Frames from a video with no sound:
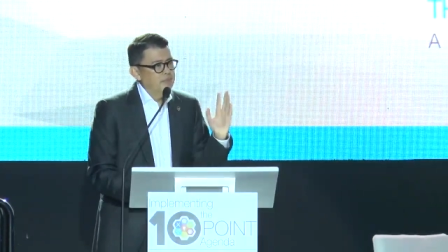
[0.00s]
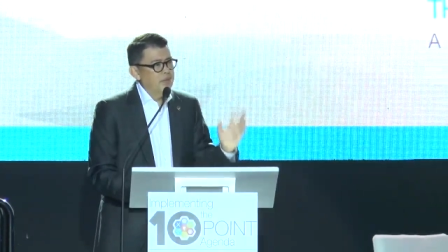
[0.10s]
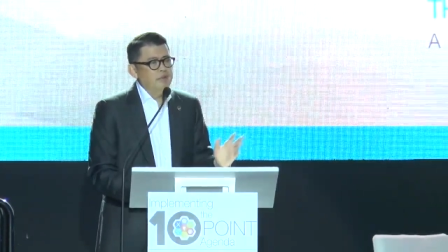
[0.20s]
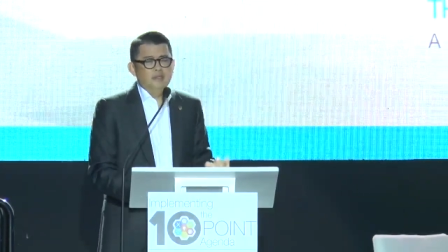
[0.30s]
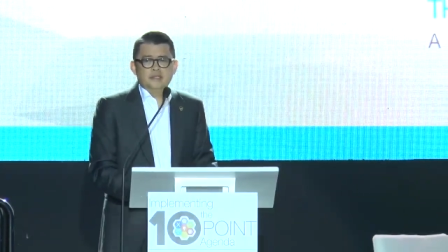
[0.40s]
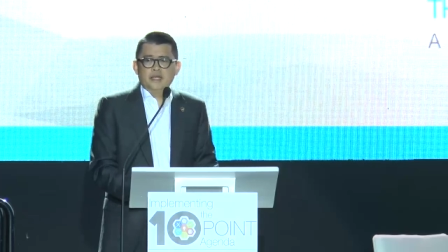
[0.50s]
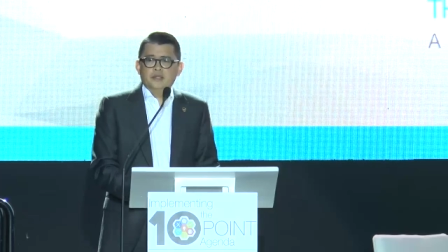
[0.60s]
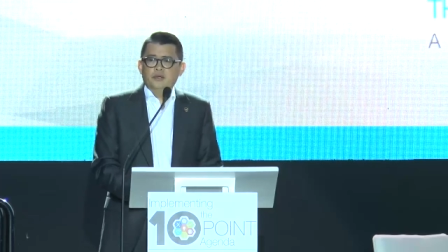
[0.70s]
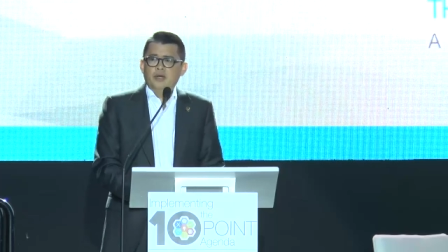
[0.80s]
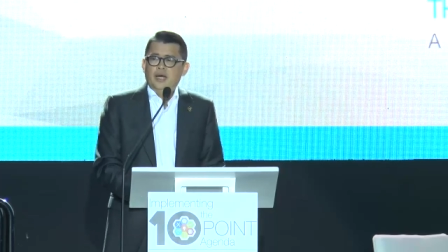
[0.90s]
Private
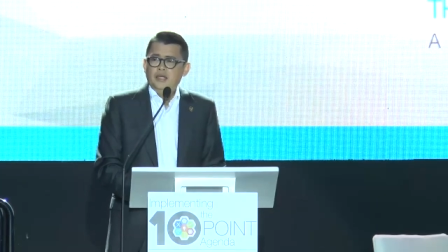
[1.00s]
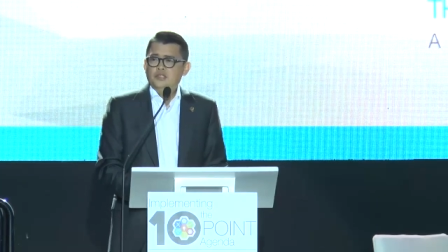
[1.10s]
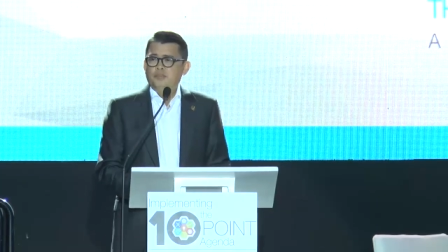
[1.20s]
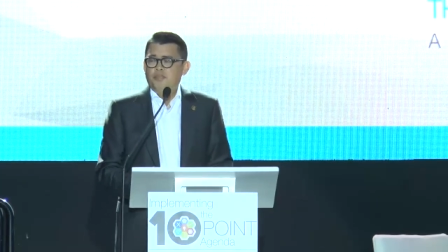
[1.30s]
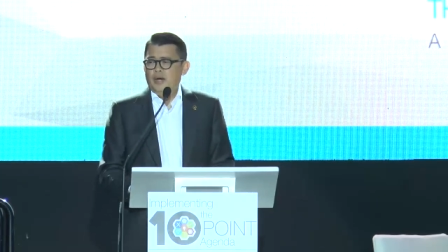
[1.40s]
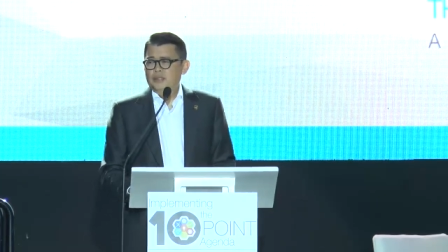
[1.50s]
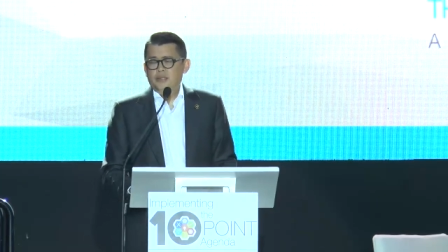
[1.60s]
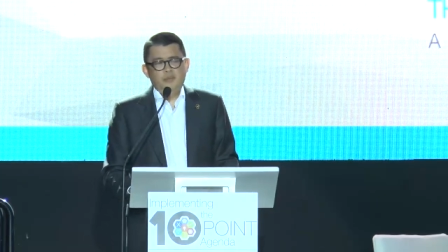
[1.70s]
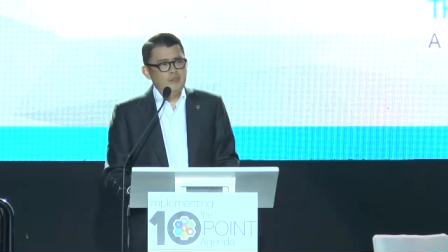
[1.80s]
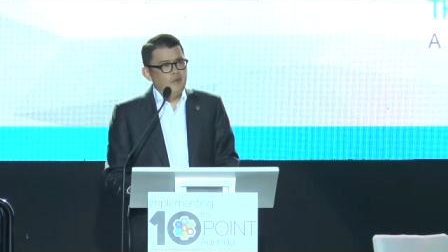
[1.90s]
sector has to
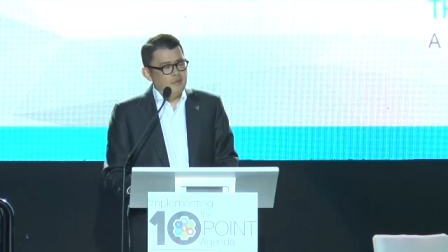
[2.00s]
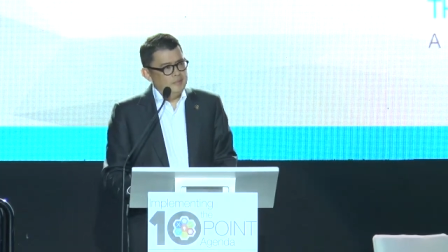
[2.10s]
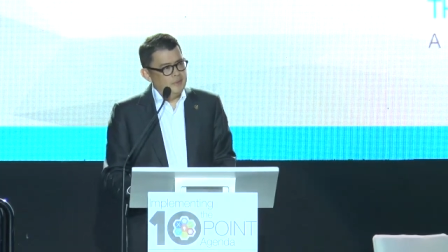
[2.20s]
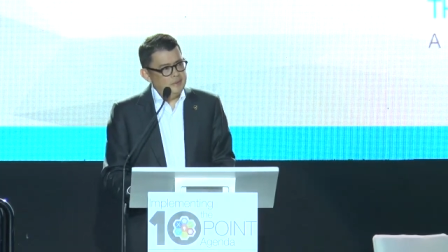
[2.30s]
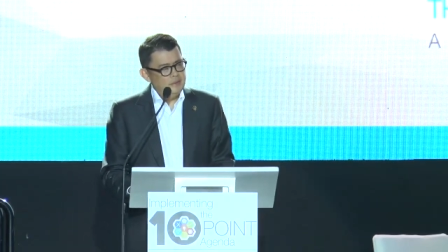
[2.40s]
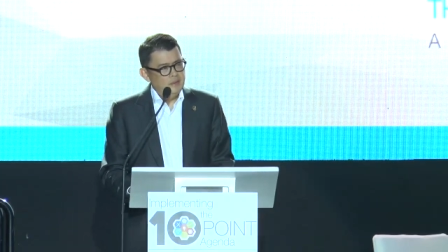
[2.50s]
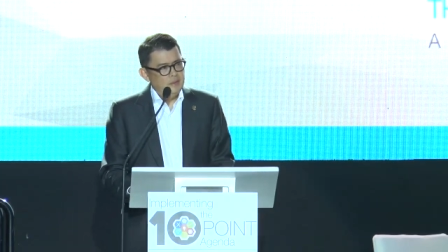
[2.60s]
partner with government.